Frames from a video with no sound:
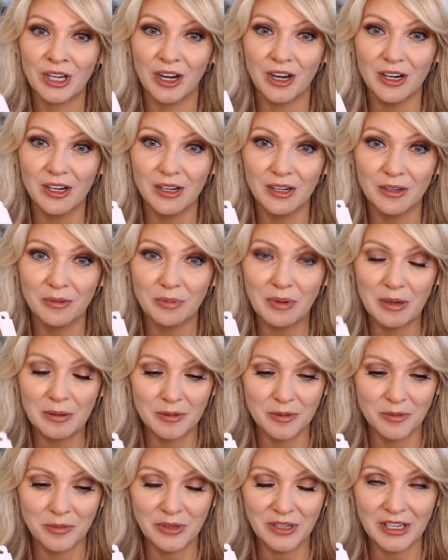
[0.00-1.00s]
are
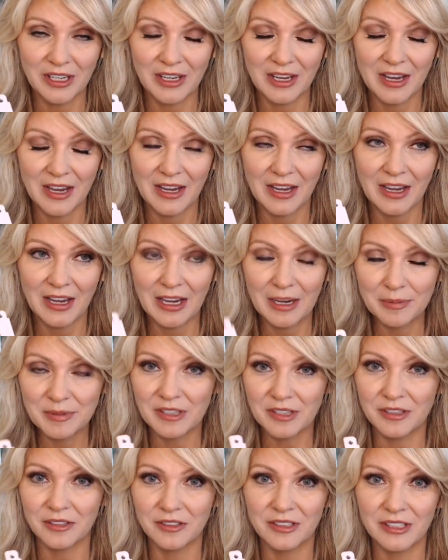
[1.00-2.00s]
probably
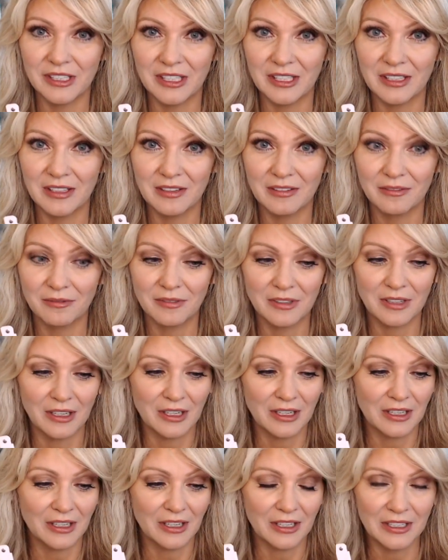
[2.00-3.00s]
absolutely
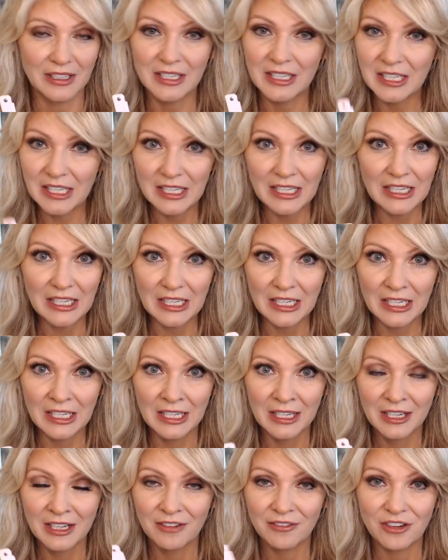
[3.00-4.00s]
a key
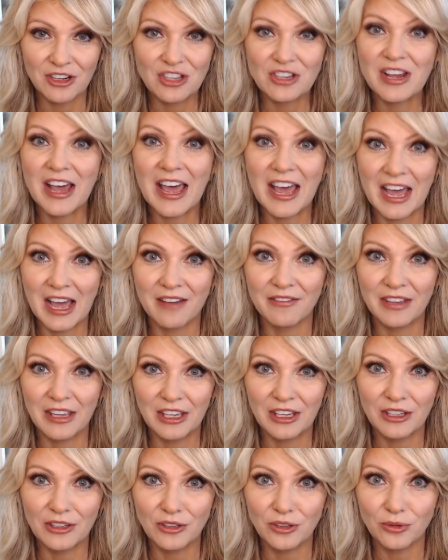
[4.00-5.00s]
for you to have
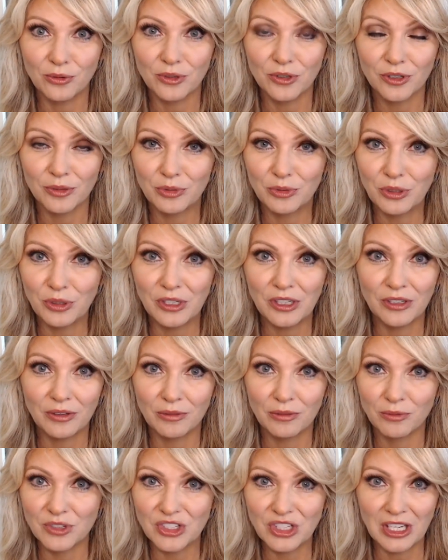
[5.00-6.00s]
in your
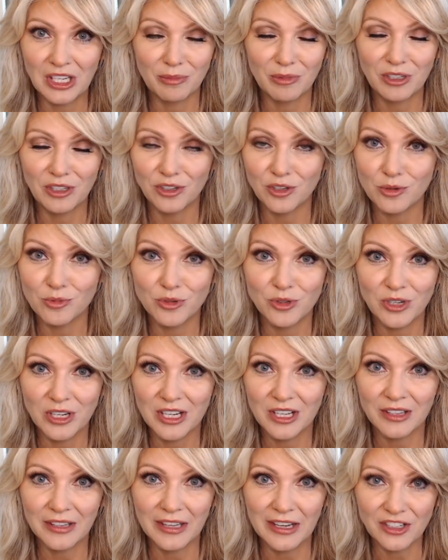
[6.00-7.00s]
beauty regime and in your beauty
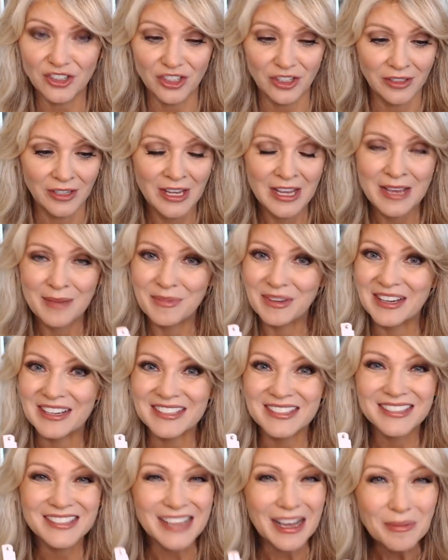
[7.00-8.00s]
collection, because
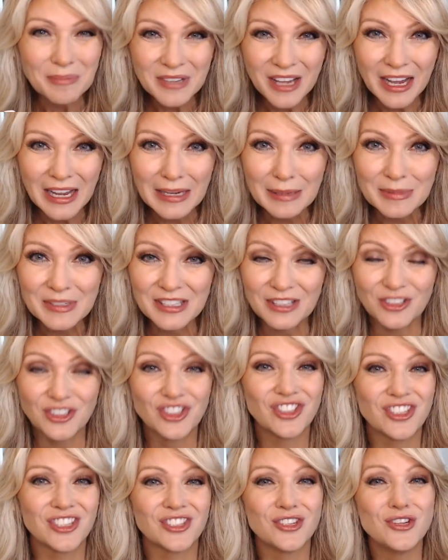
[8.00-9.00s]
sometimes
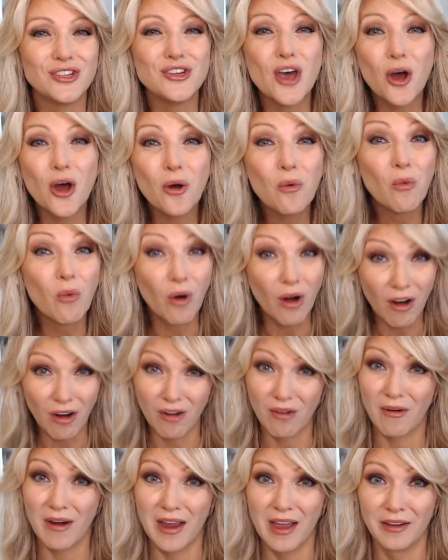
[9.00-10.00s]
there's just no
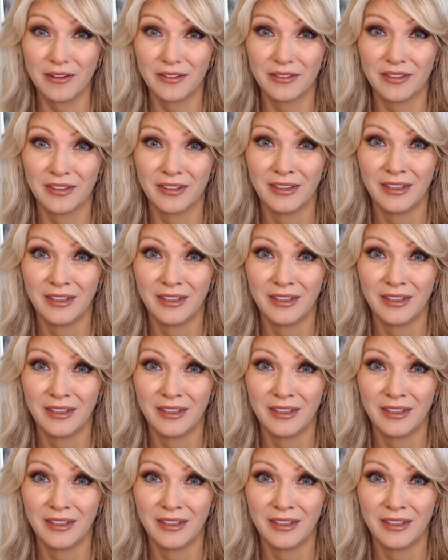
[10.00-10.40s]
workaround